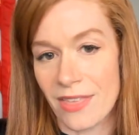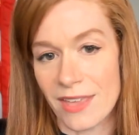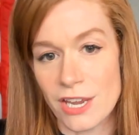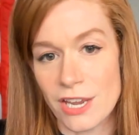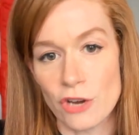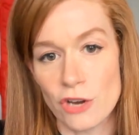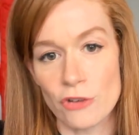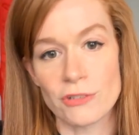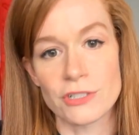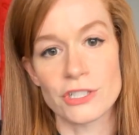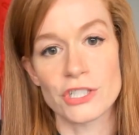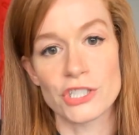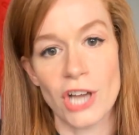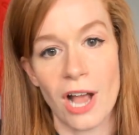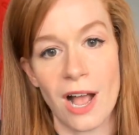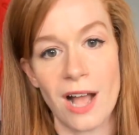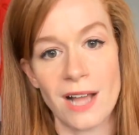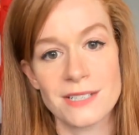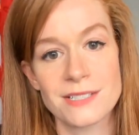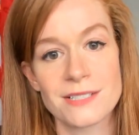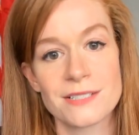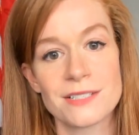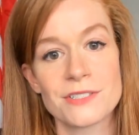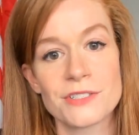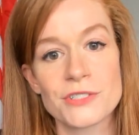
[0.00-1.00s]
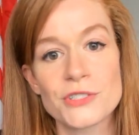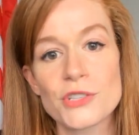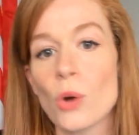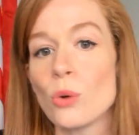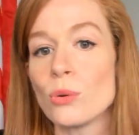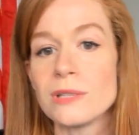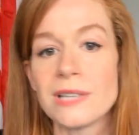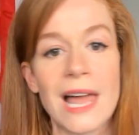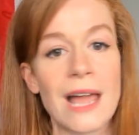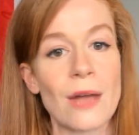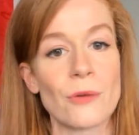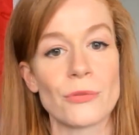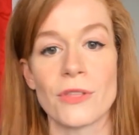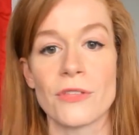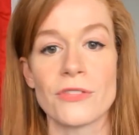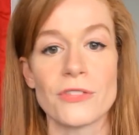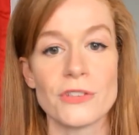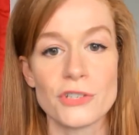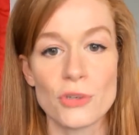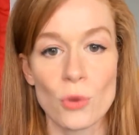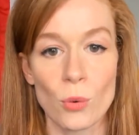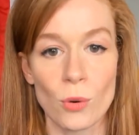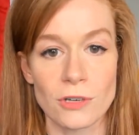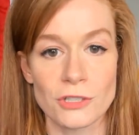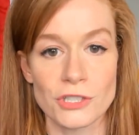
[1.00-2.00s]
they hear a shot so loud that
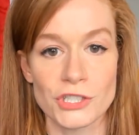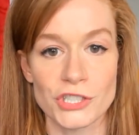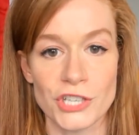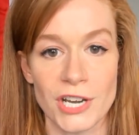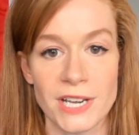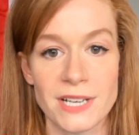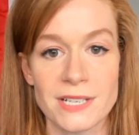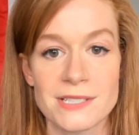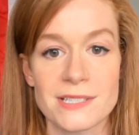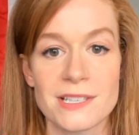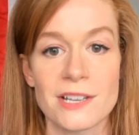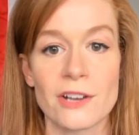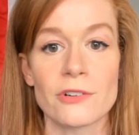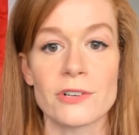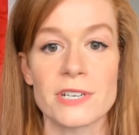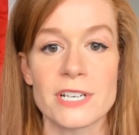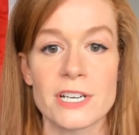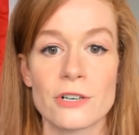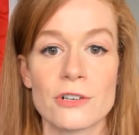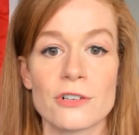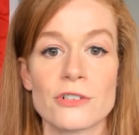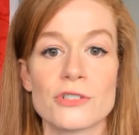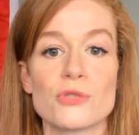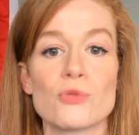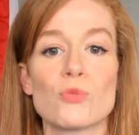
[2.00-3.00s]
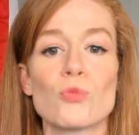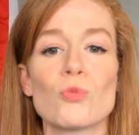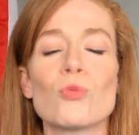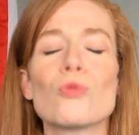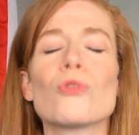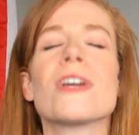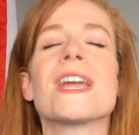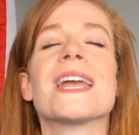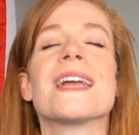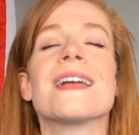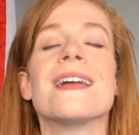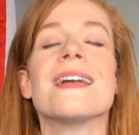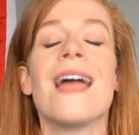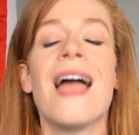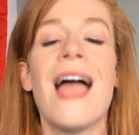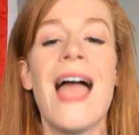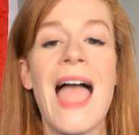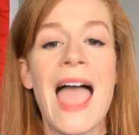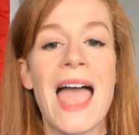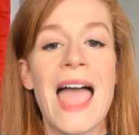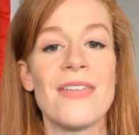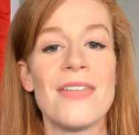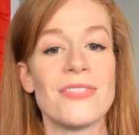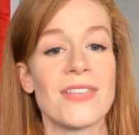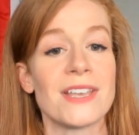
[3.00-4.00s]
the door shakes, their ears ring,
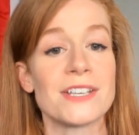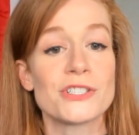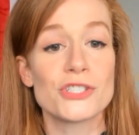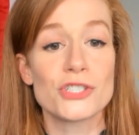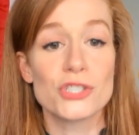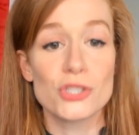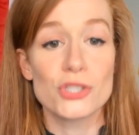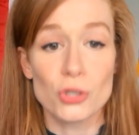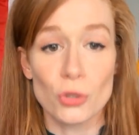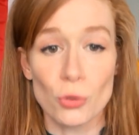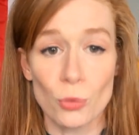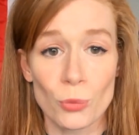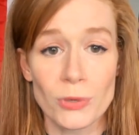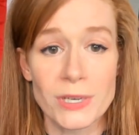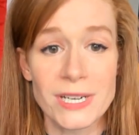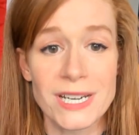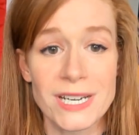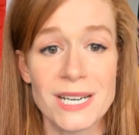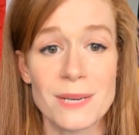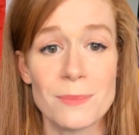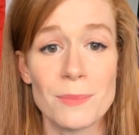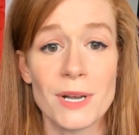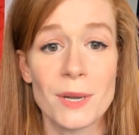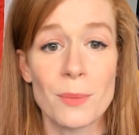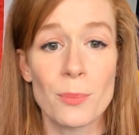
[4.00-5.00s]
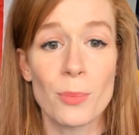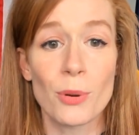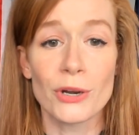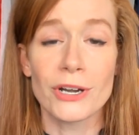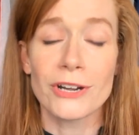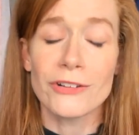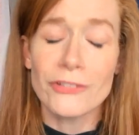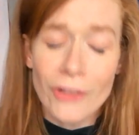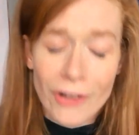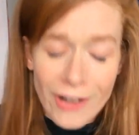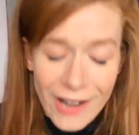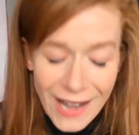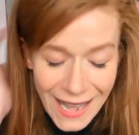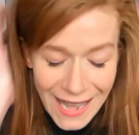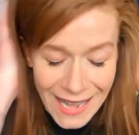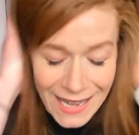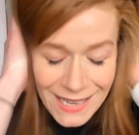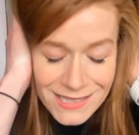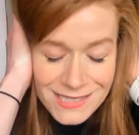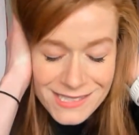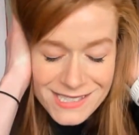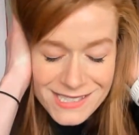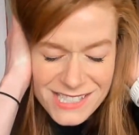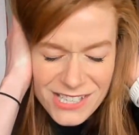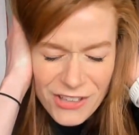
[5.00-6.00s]
and they scream, putting their
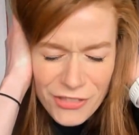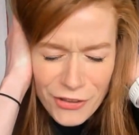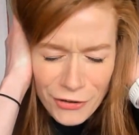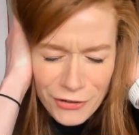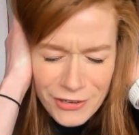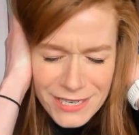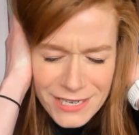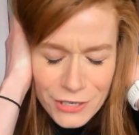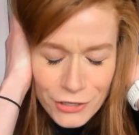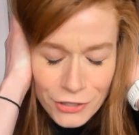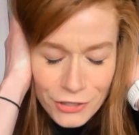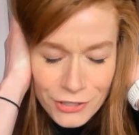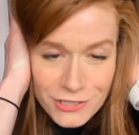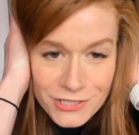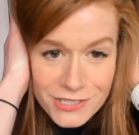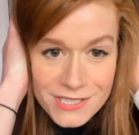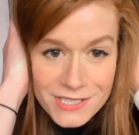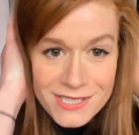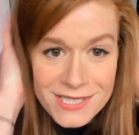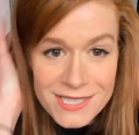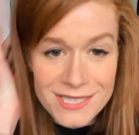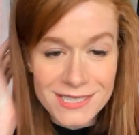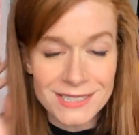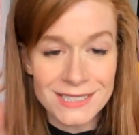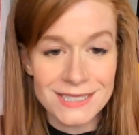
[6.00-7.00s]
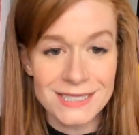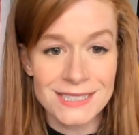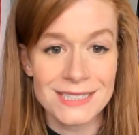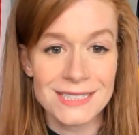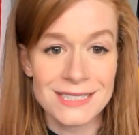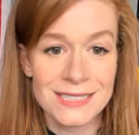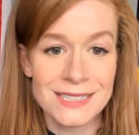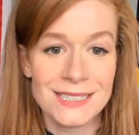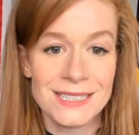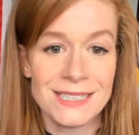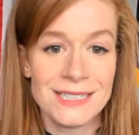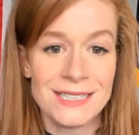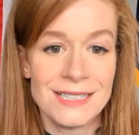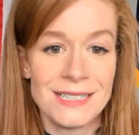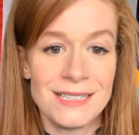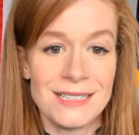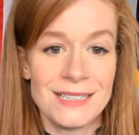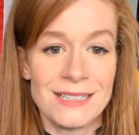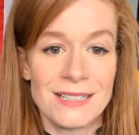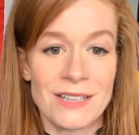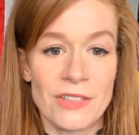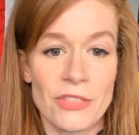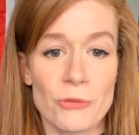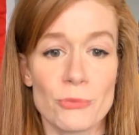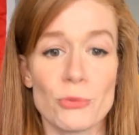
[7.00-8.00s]
hands to their ears.
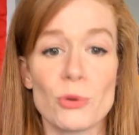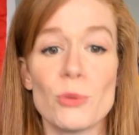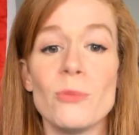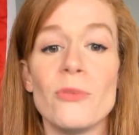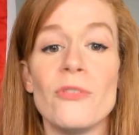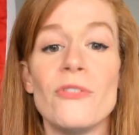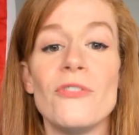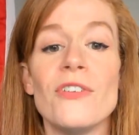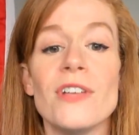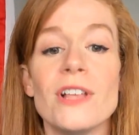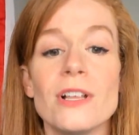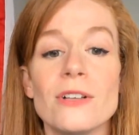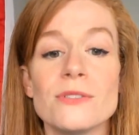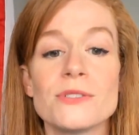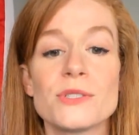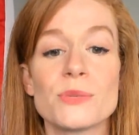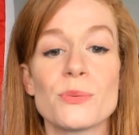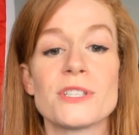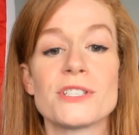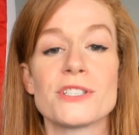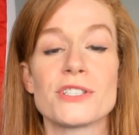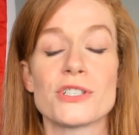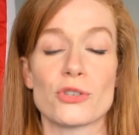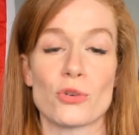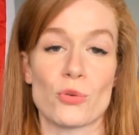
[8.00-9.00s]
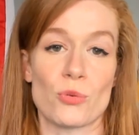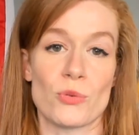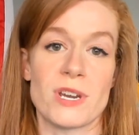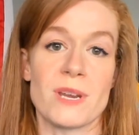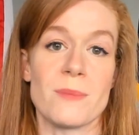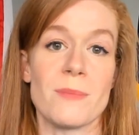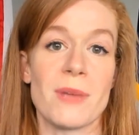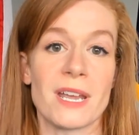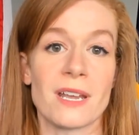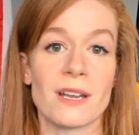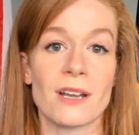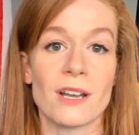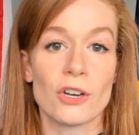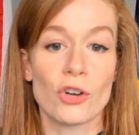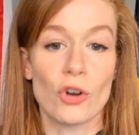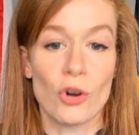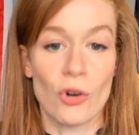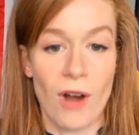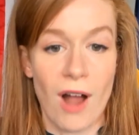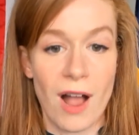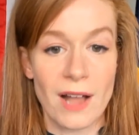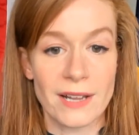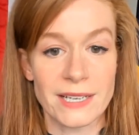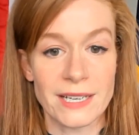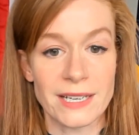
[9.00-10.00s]
The room fills with screaming,
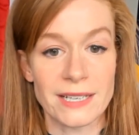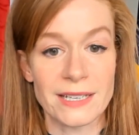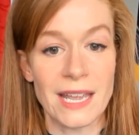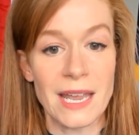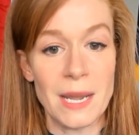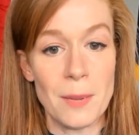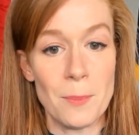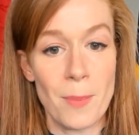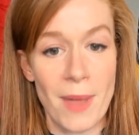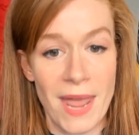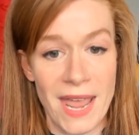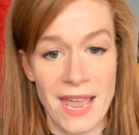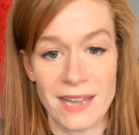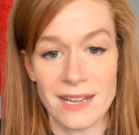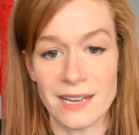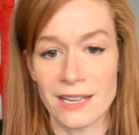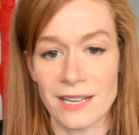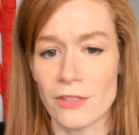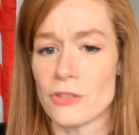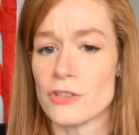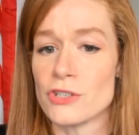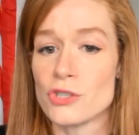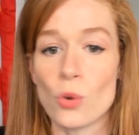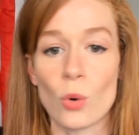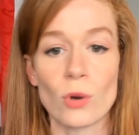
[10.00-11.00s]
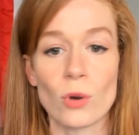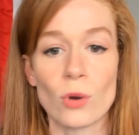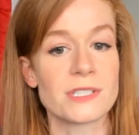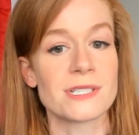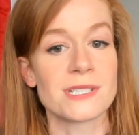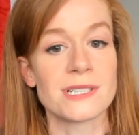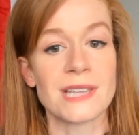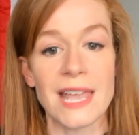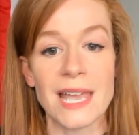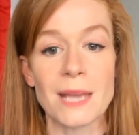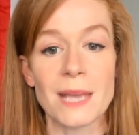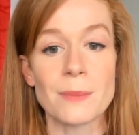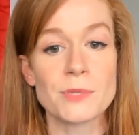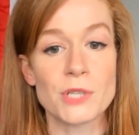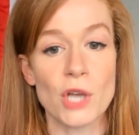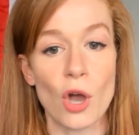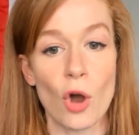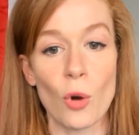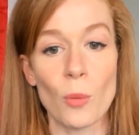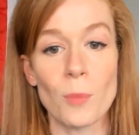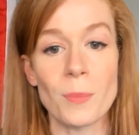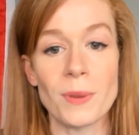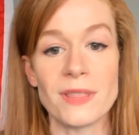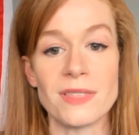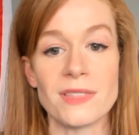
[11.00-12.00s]
crying, and panic. The door slams
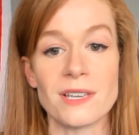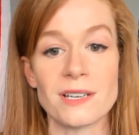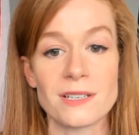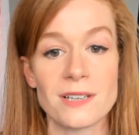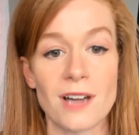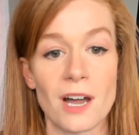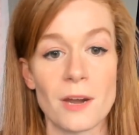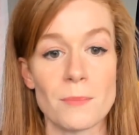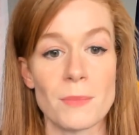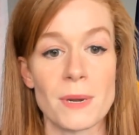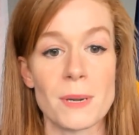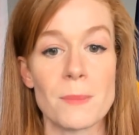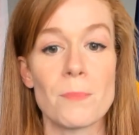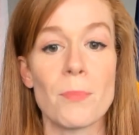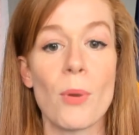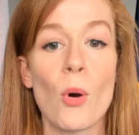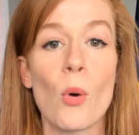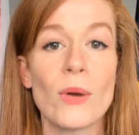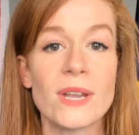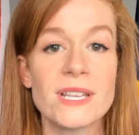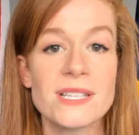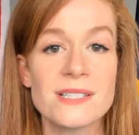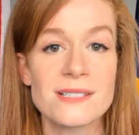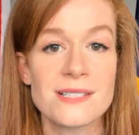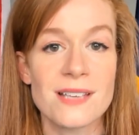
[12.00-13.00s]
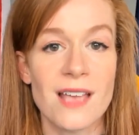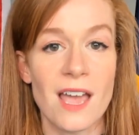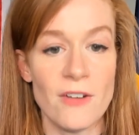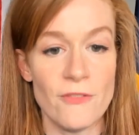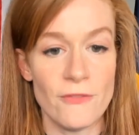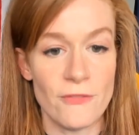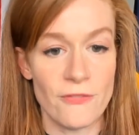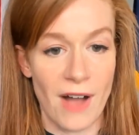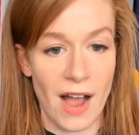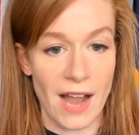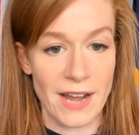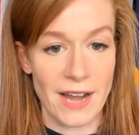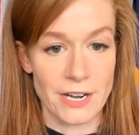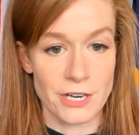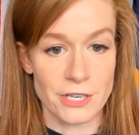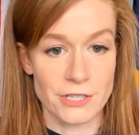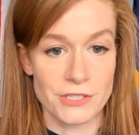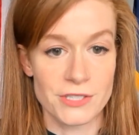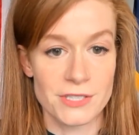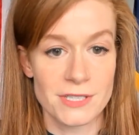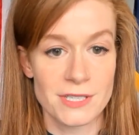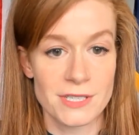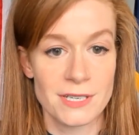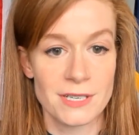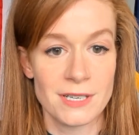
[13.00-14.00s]
open, the gunman points and
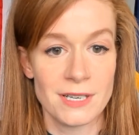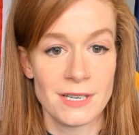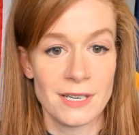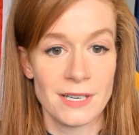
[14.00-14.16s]
fires.